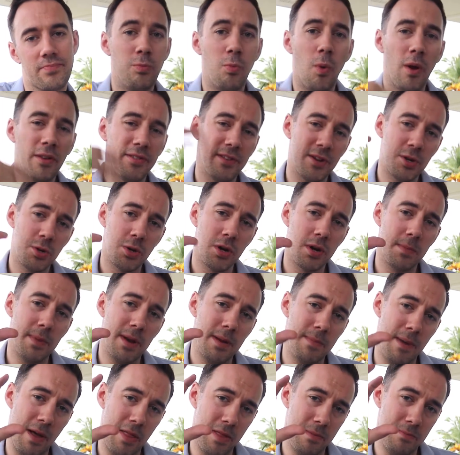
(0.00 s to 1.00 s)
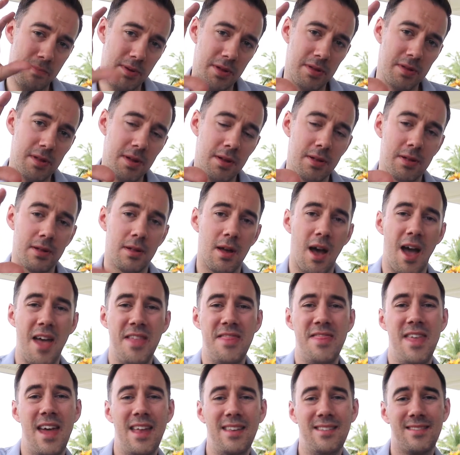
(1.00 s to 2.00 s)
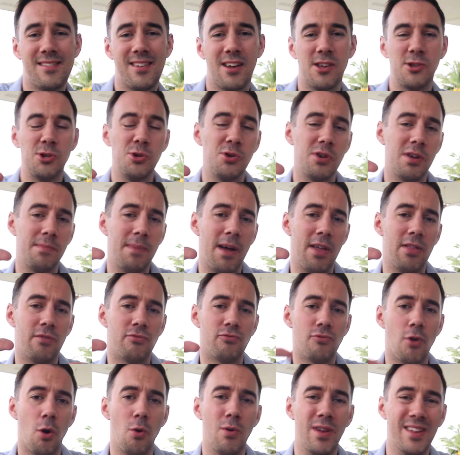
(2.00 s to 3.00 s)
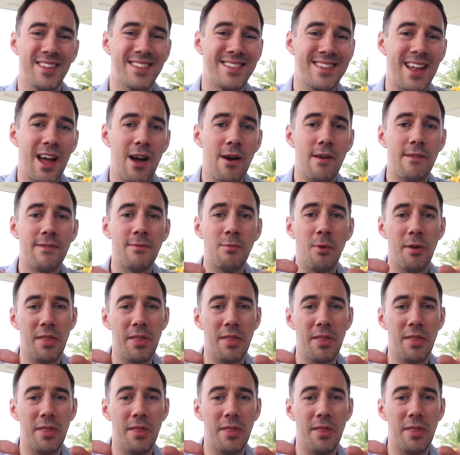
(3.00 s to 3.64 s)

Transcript: Once I talk a bit about the business, I then start talking about the role itself,